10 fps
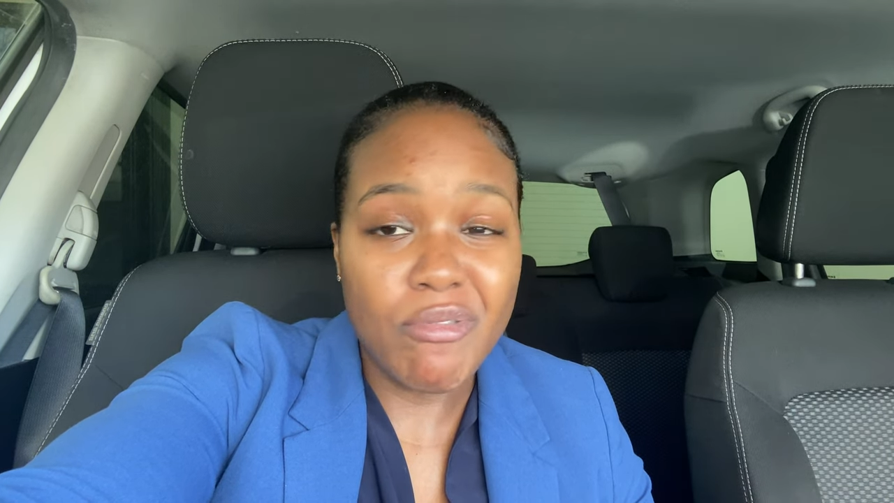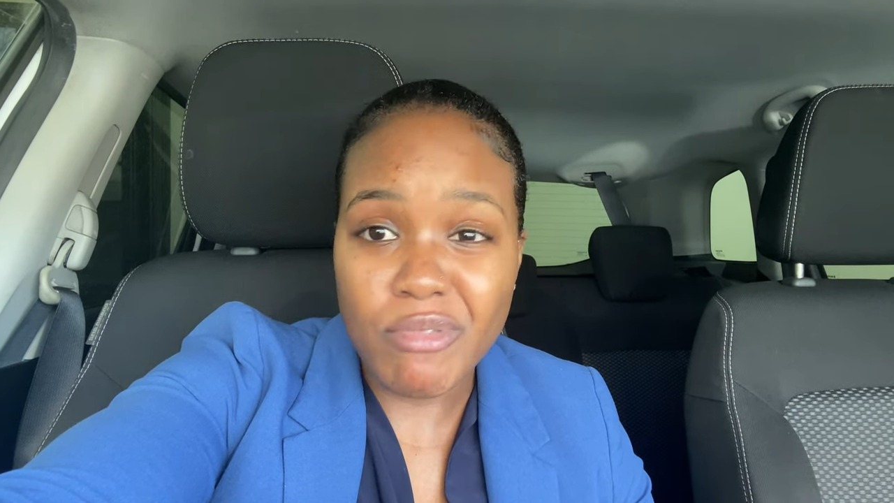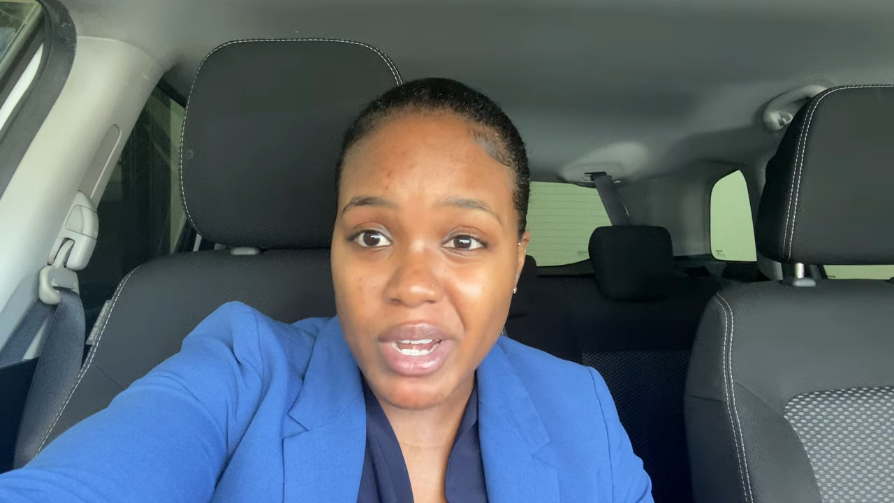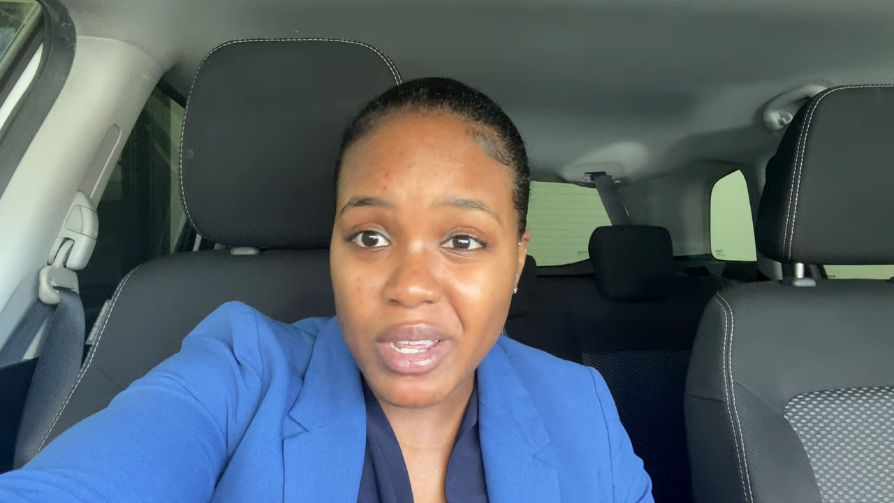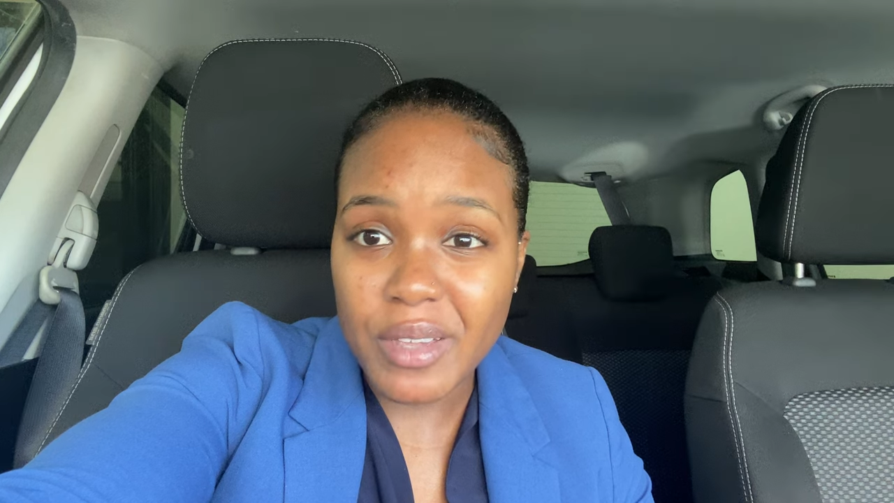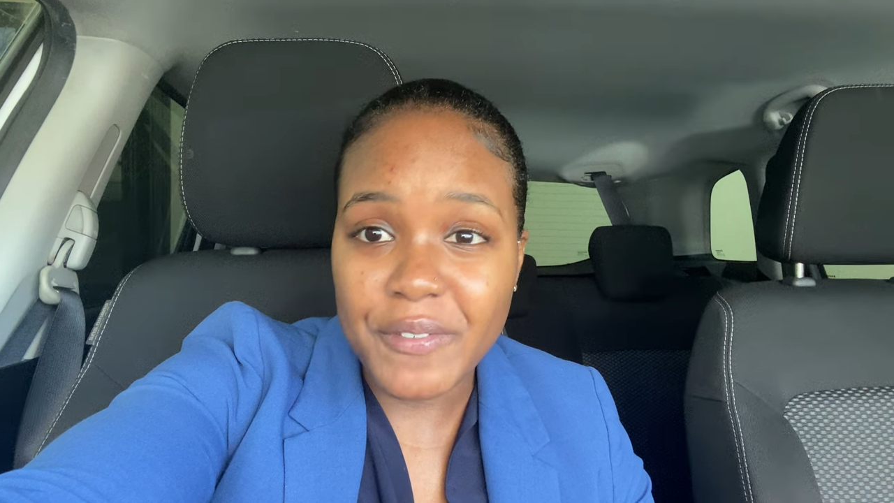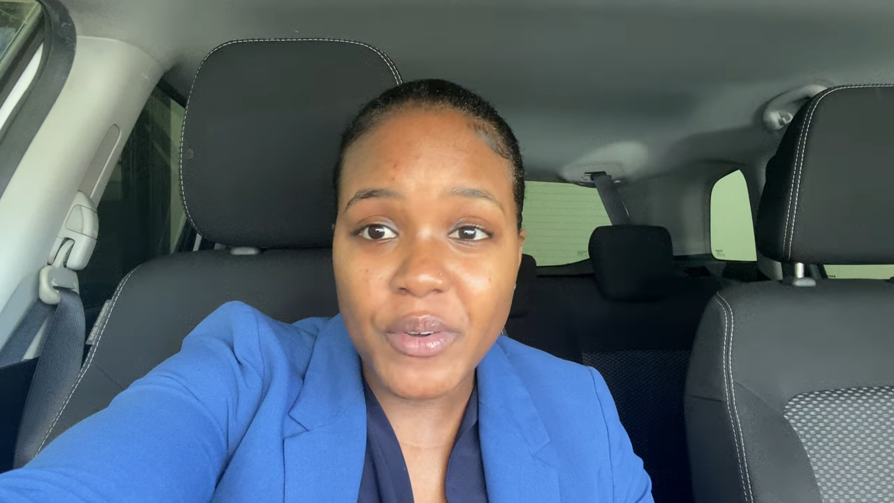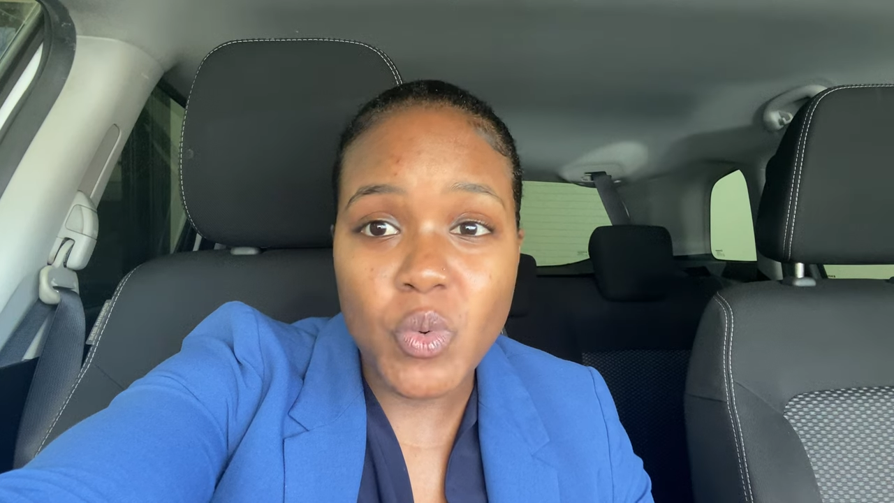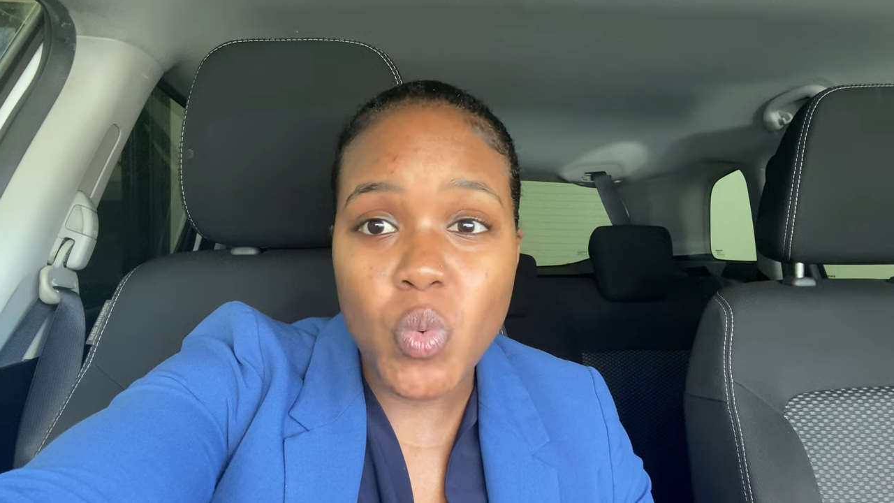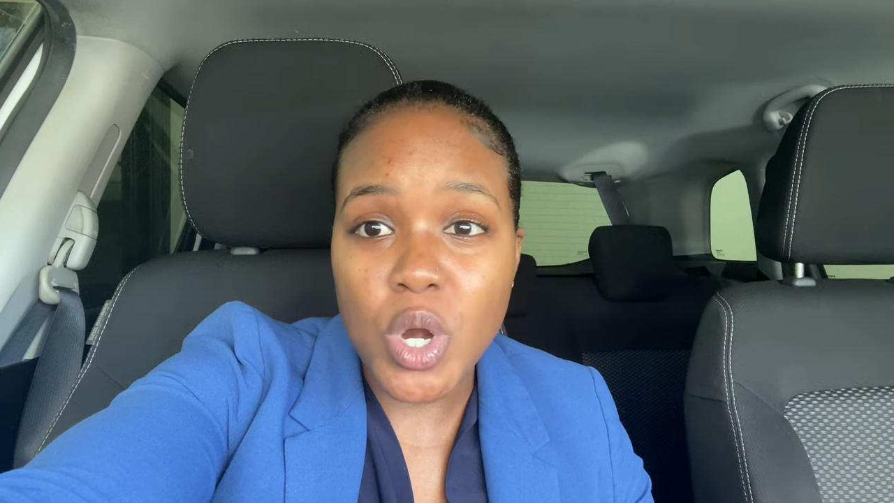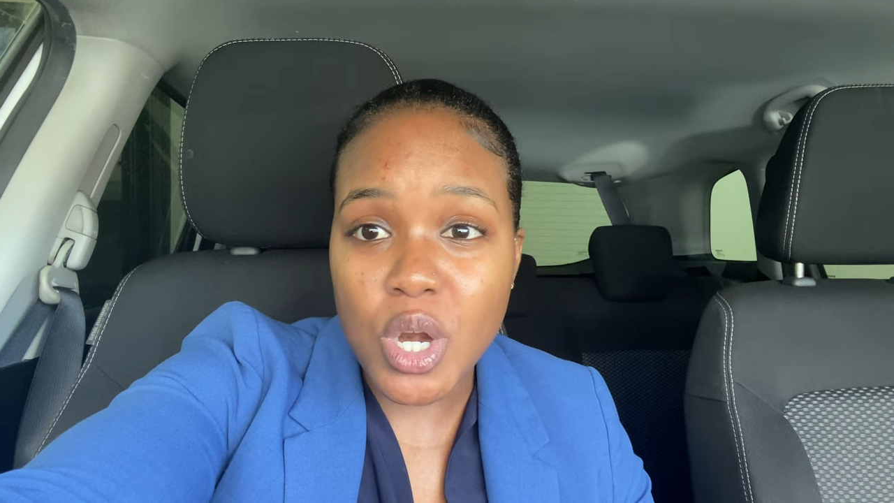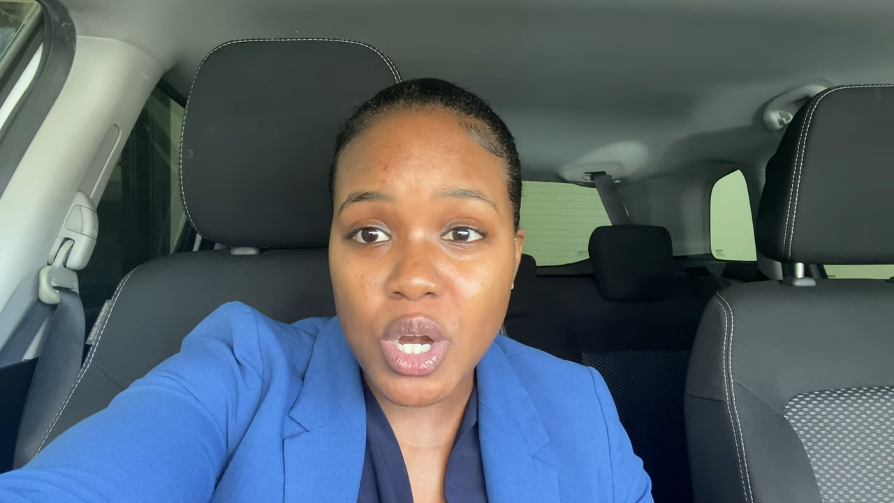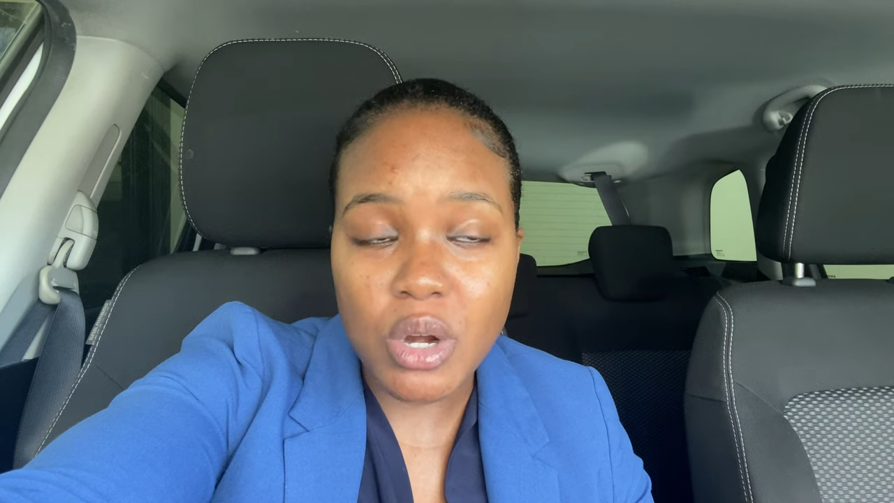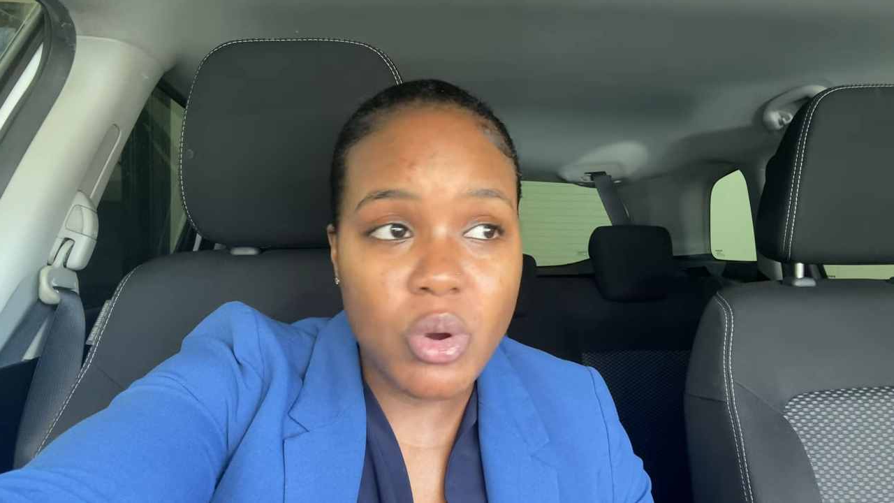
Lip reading: ready for work